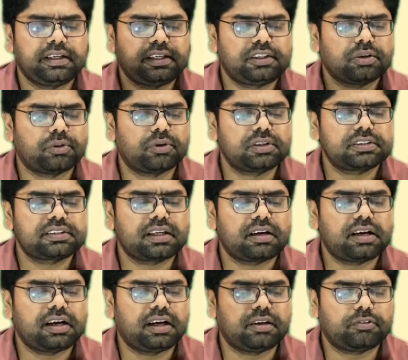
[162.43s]
It holds
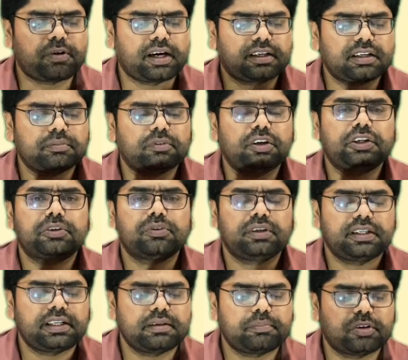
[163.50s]
the water
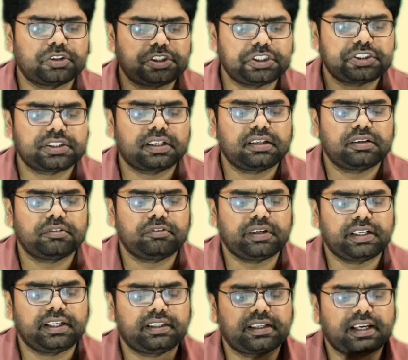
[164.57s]
molecule in a position
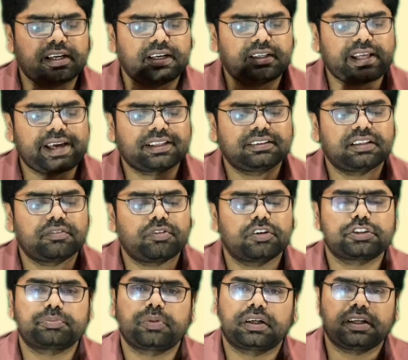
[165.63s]
where it can attack the
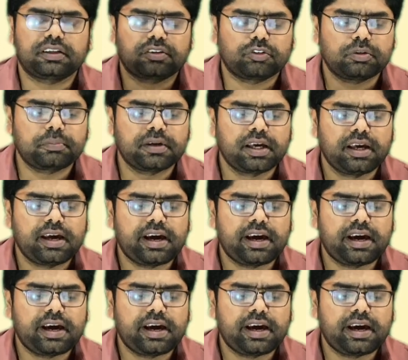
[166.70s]
phosphoryl group